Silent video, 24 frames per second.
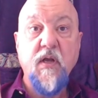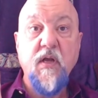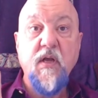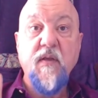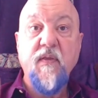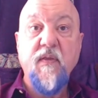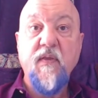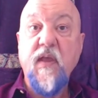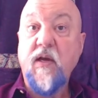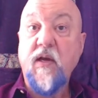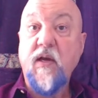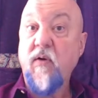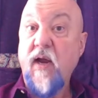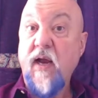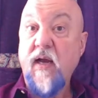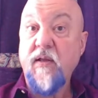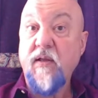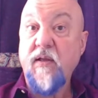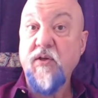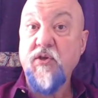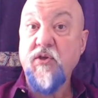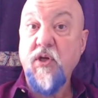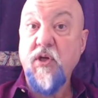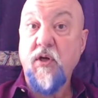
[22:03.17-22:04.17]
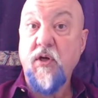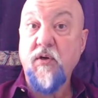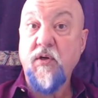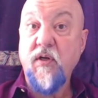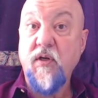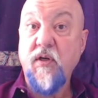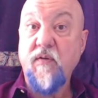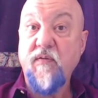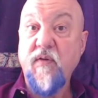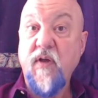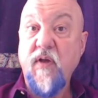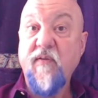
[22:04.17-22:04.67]
they cracked the joke
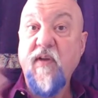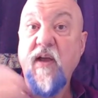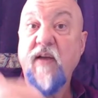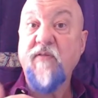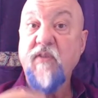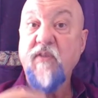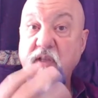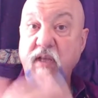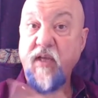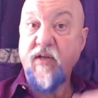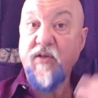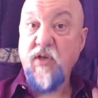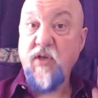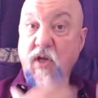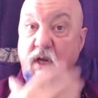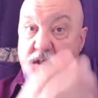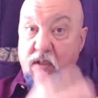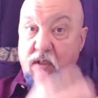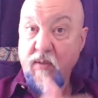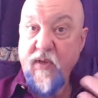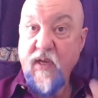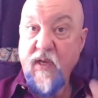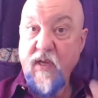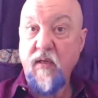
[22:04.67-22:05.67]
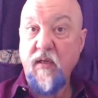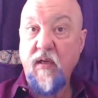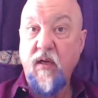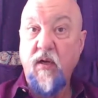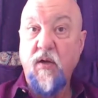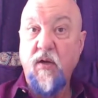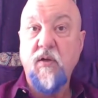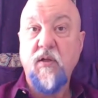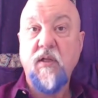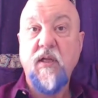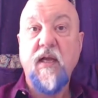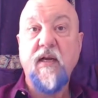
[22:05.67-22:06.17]
of after they'd talked about a
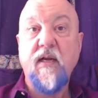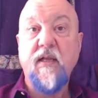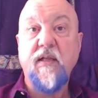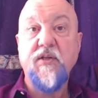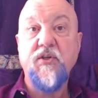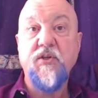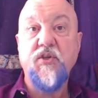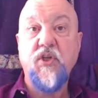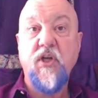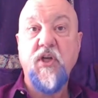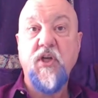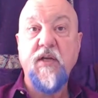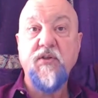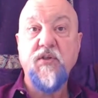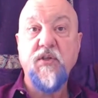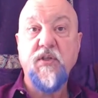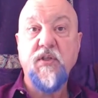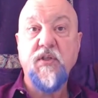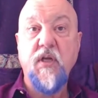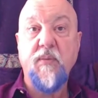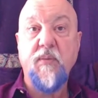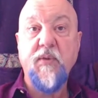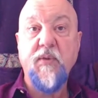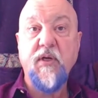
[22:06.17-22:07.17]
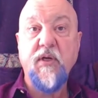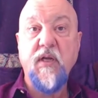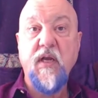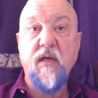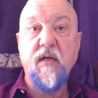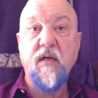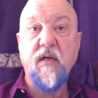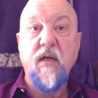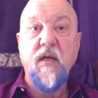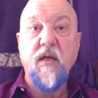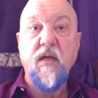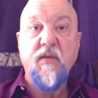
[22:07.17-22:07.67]
whole lot of these changes coming down,
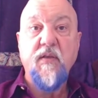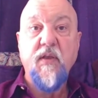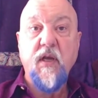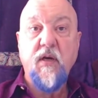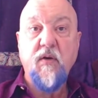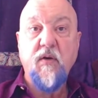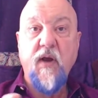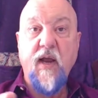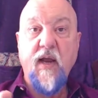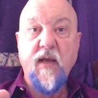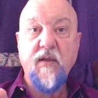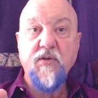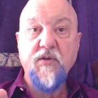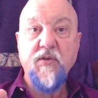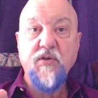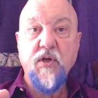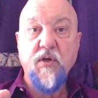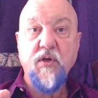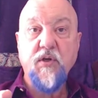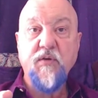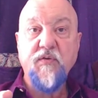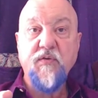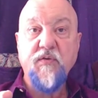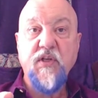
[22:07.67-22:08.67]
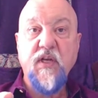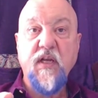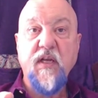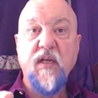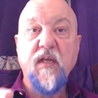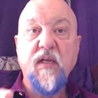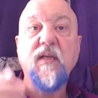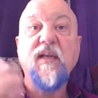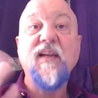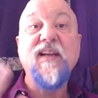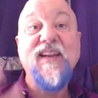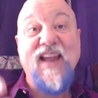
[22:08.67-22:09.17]
they cracked the joke of
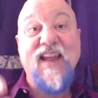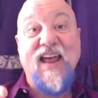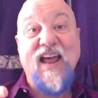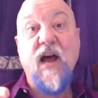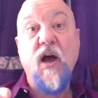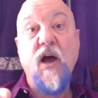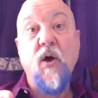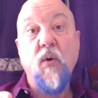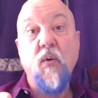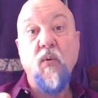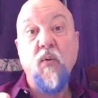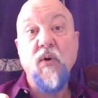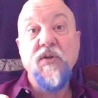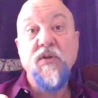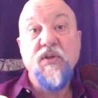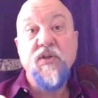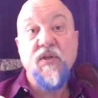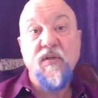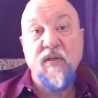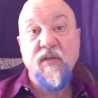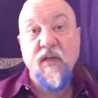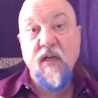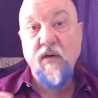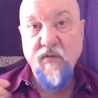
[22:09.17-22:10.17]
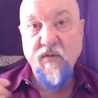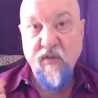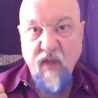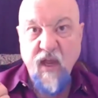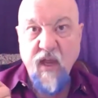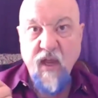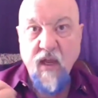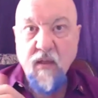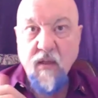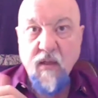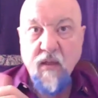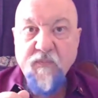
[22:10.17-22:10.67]
saying now was,
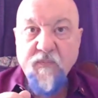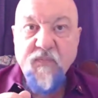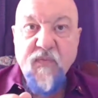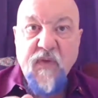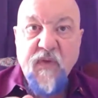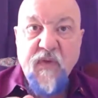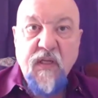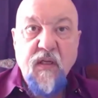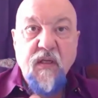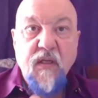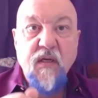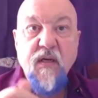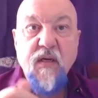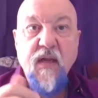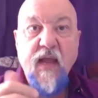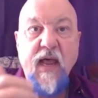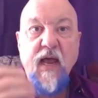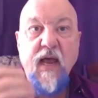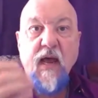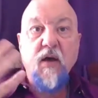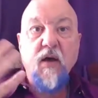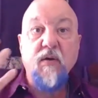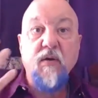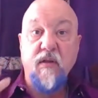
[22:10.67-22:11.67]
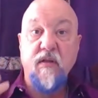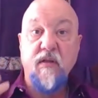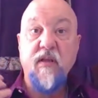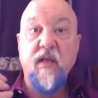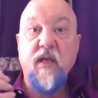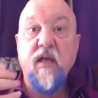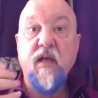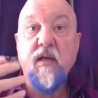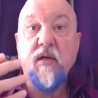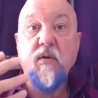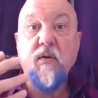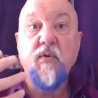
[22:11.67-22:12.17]
then
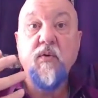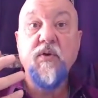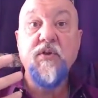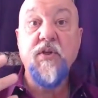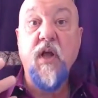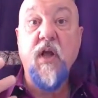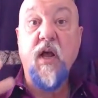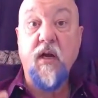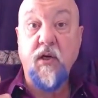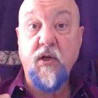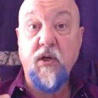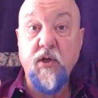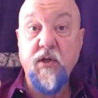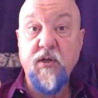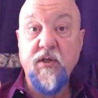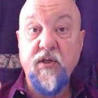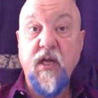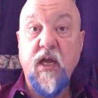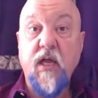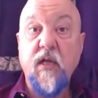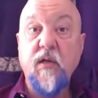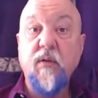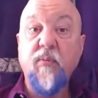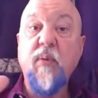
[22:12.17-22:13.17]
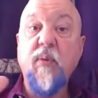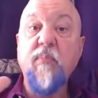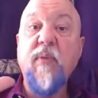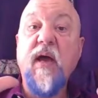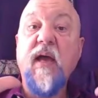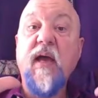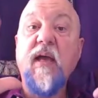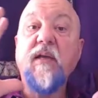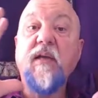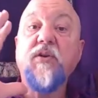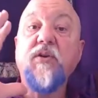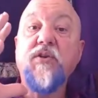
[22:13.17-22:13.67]
was not a good time to be
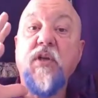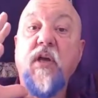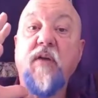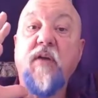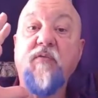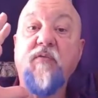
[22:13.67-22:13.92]
buying yourself a